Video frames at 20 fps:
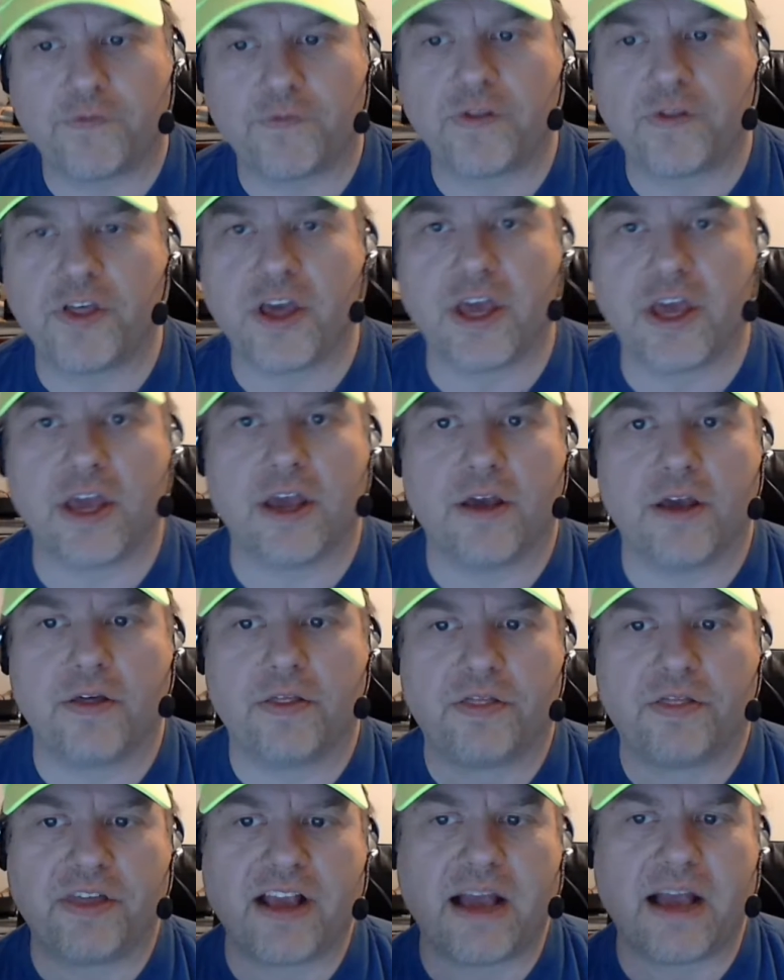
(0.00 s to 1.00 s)
The
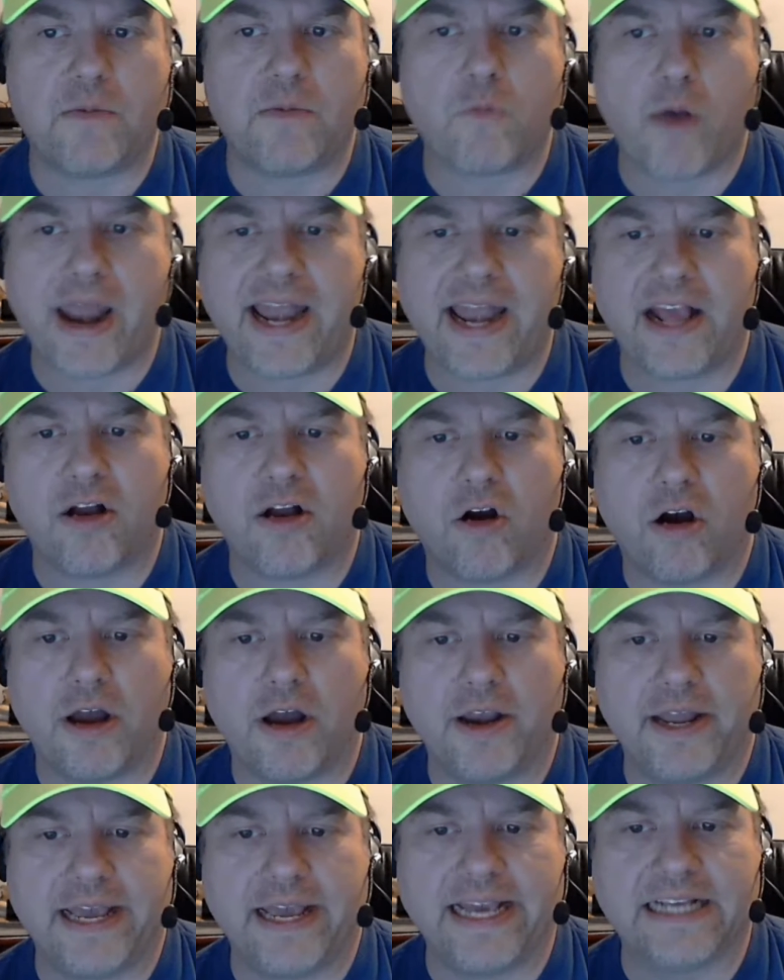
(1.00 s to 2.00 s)
thing I'm waiting on
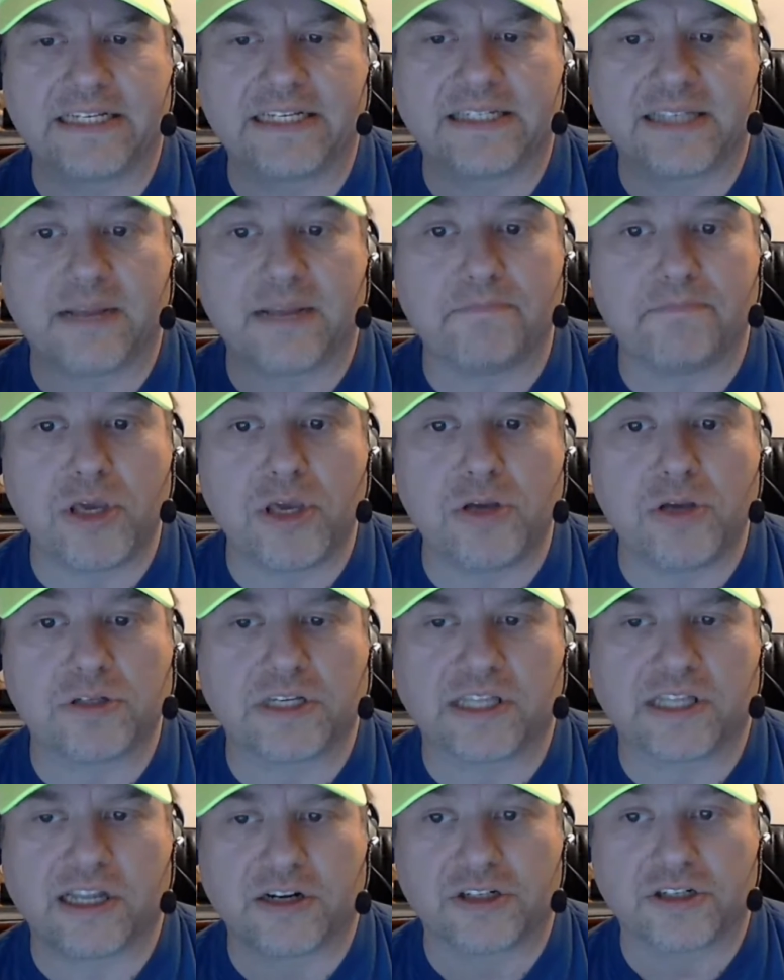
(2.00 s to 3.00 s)
is some music.
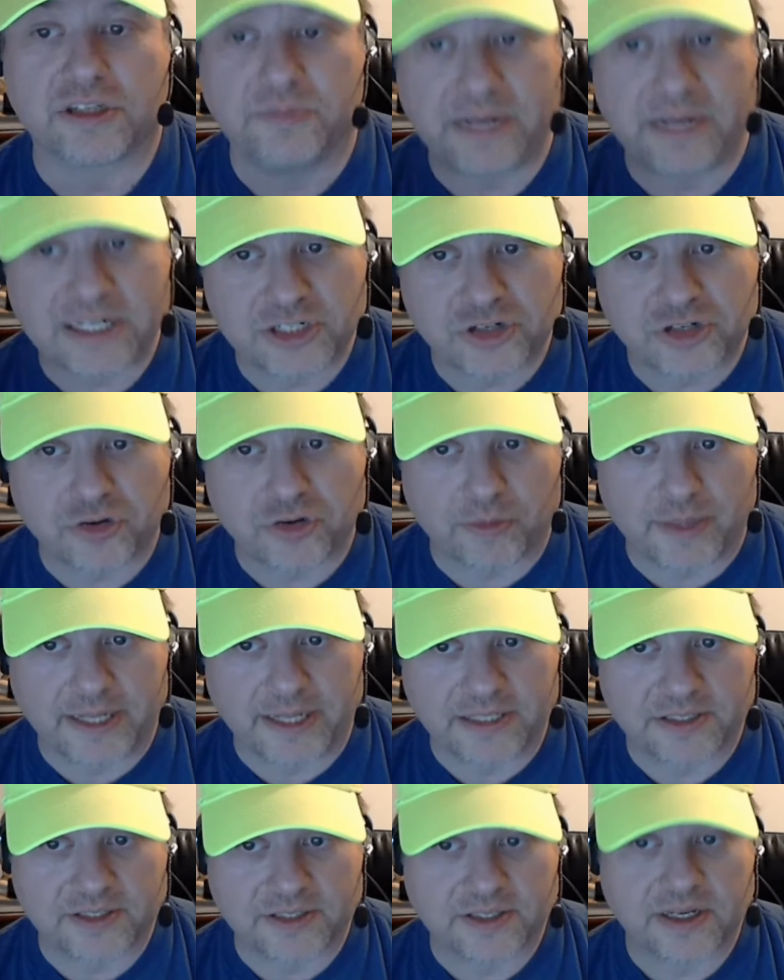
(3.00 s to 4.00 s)
There are some
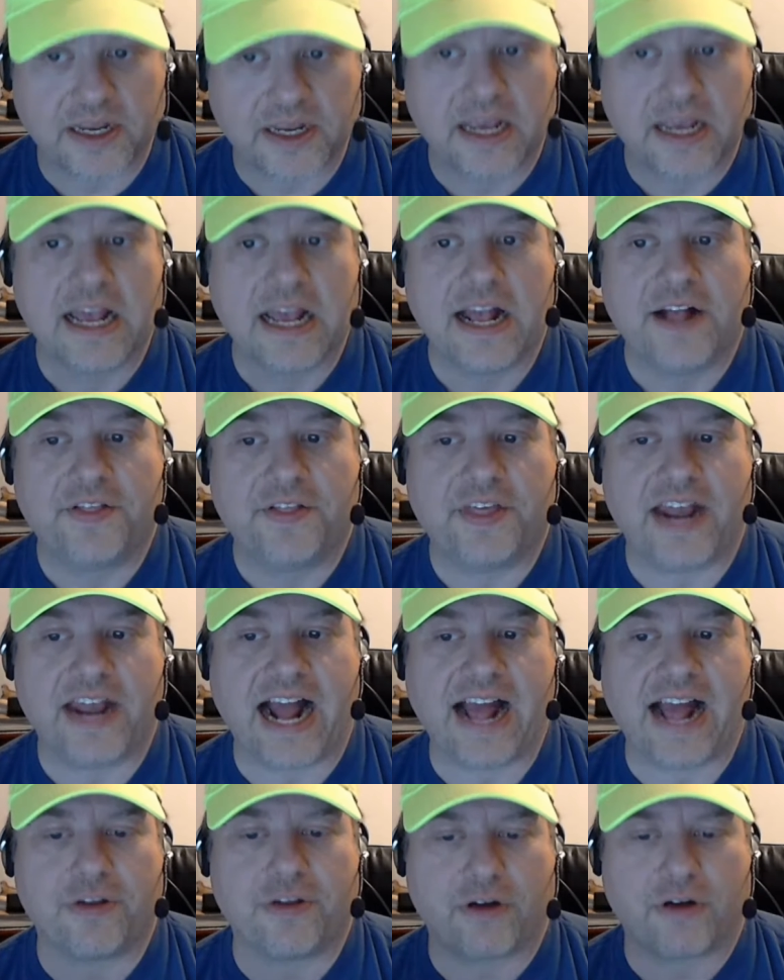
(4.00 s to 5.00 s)
instruments that
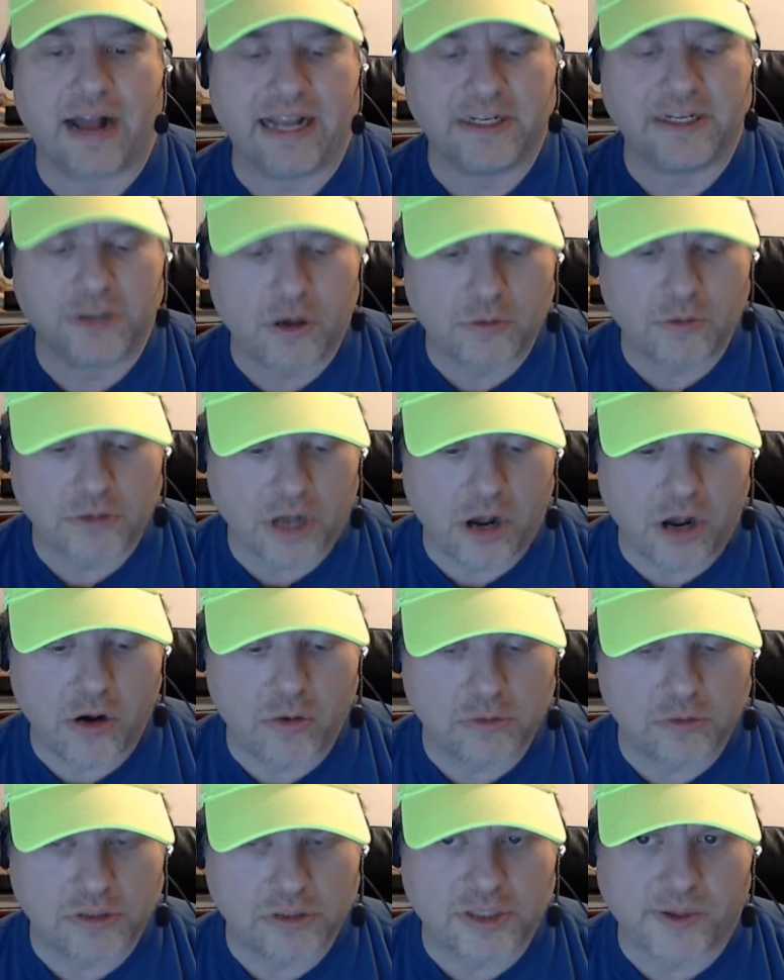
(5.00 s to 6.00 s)
either I don't
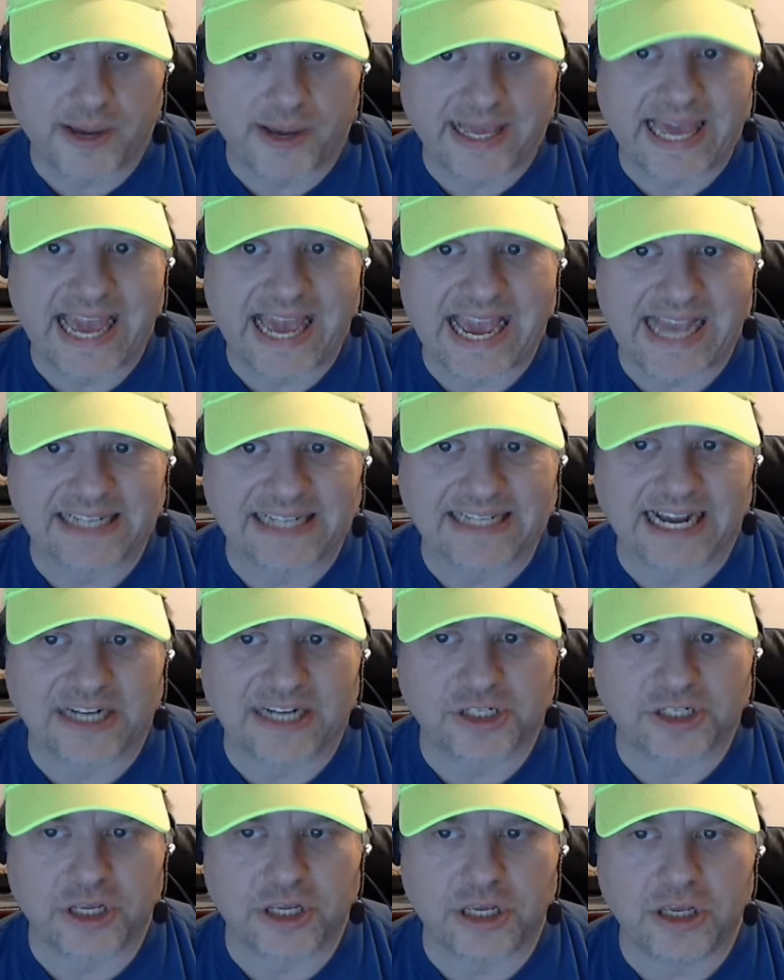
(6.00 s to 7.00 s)
own, so I can't
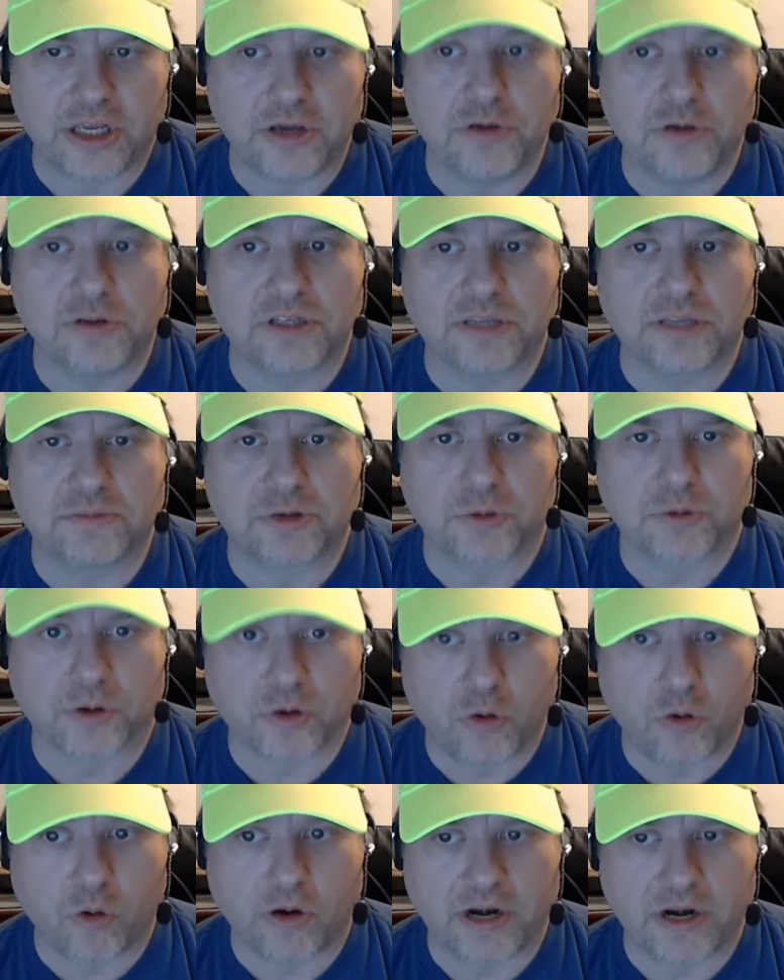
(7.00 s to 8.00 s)
actually use them to
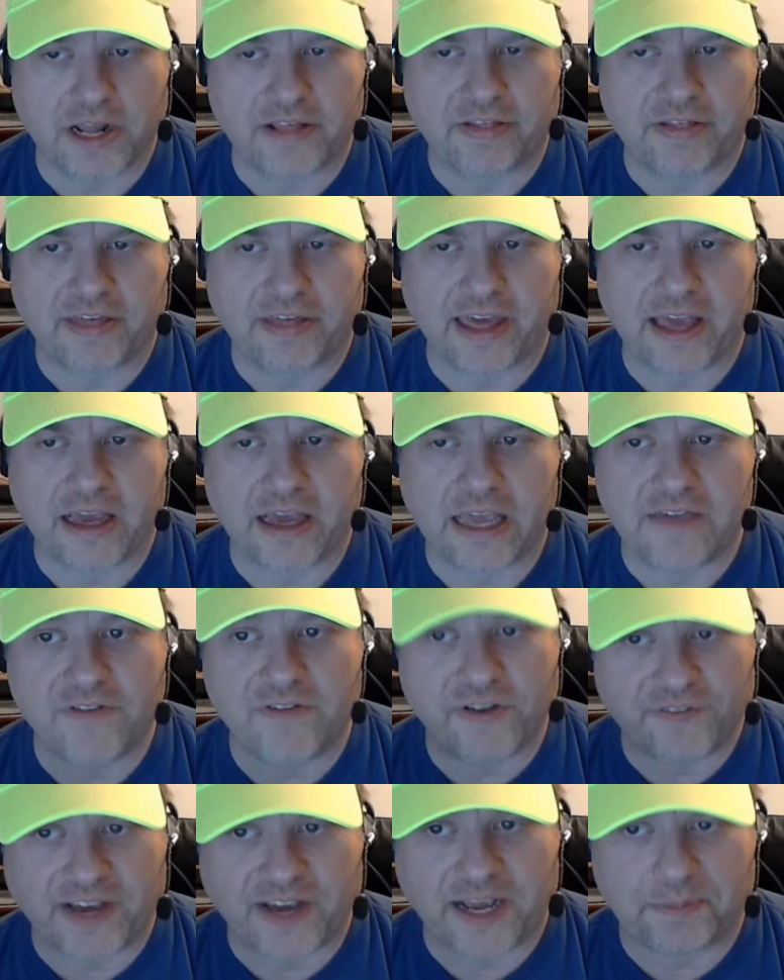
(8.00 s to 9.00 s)
record anything, even
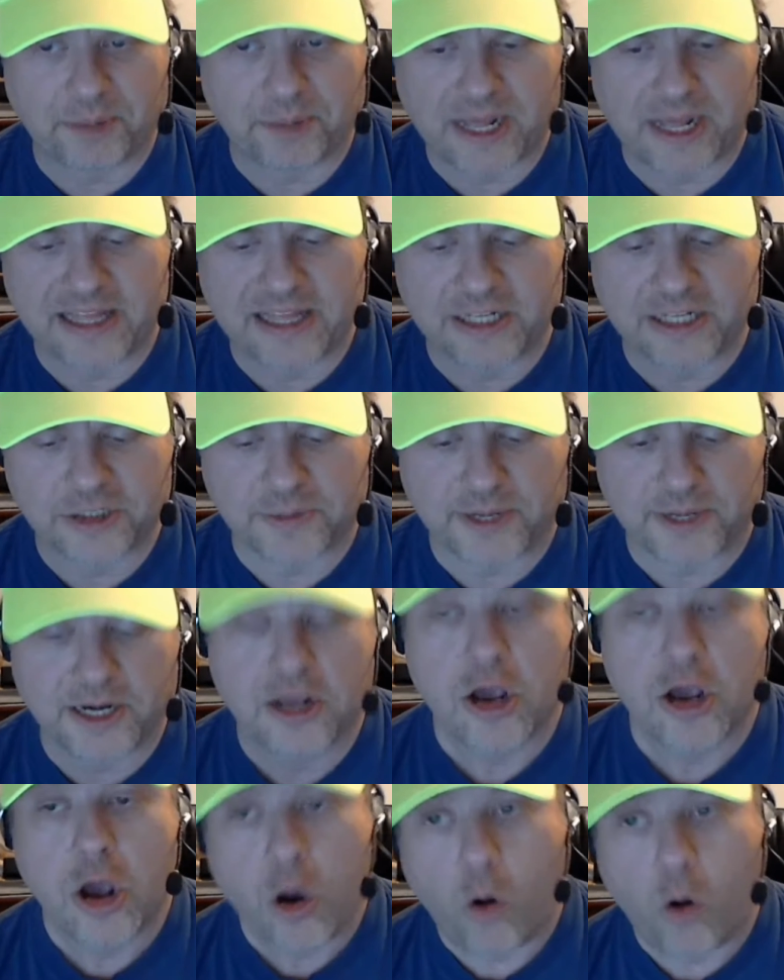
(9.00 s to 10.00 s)
if I could play the instrument,
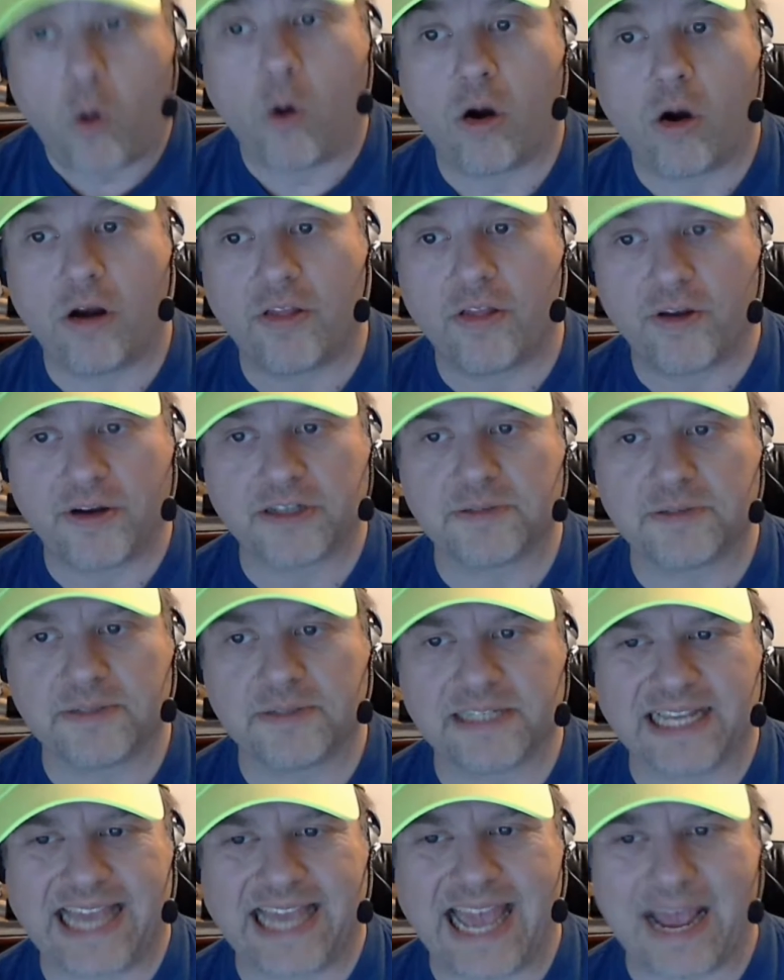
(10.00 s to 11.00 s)
or they're instruments
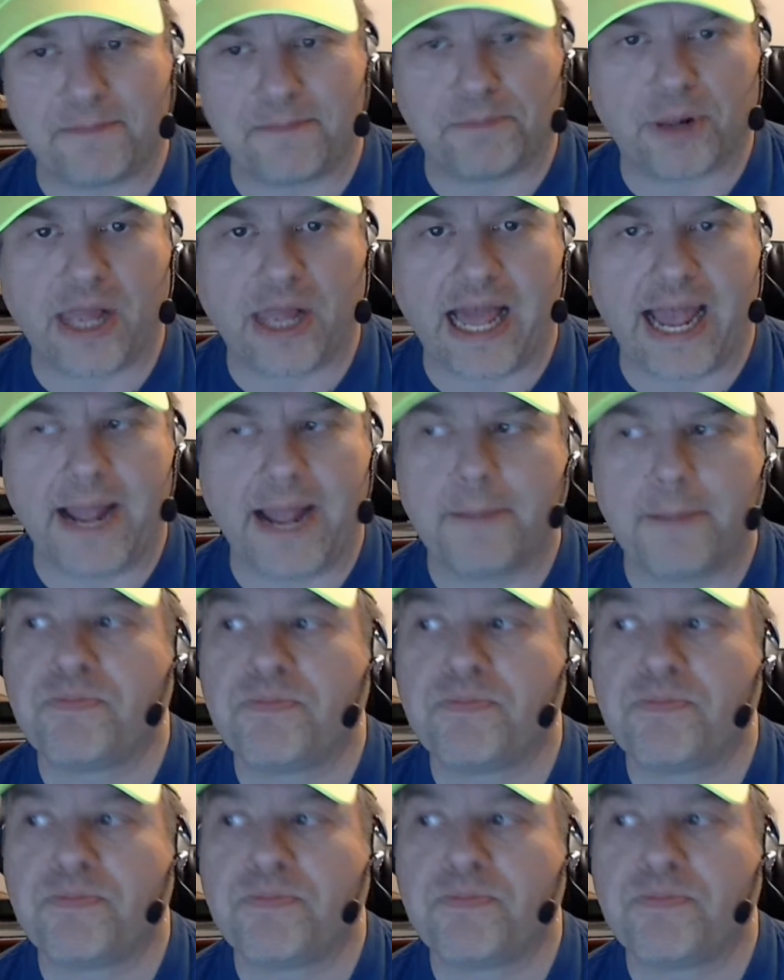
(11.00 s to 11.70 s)
I can't play.